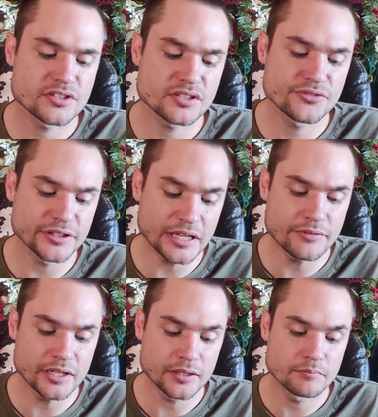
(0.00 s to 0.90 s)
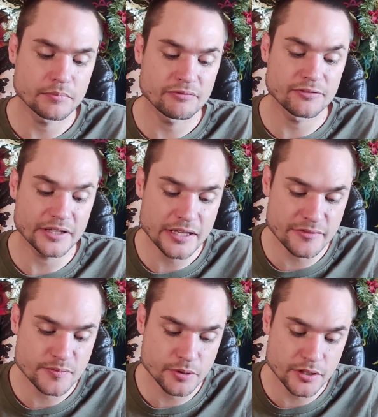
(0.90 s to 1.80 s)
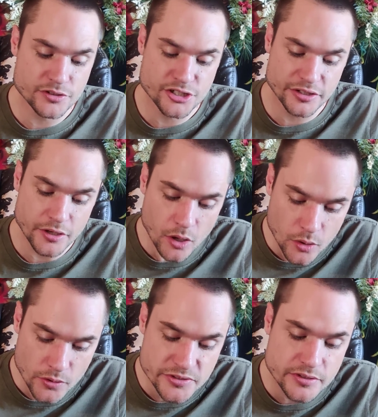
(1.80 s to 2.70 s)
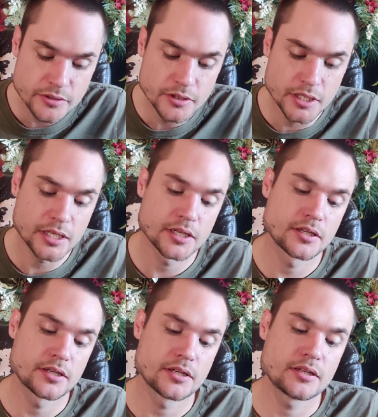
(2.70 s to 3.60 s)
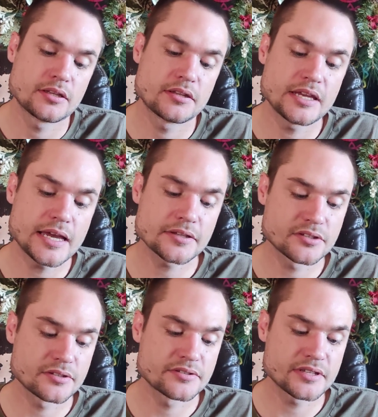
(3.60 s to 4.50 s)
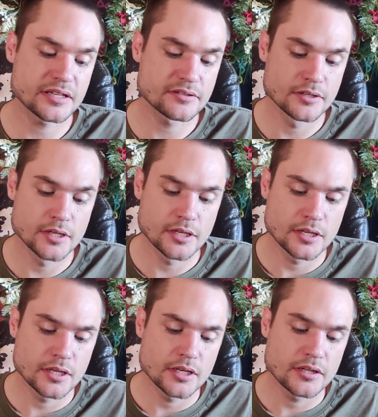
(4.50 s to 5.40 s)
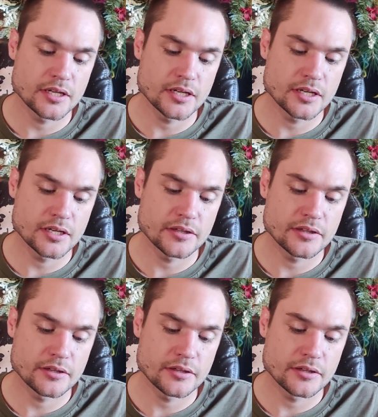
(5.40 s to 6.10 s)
She is forgiving, but forgives because she knows that the act set uh,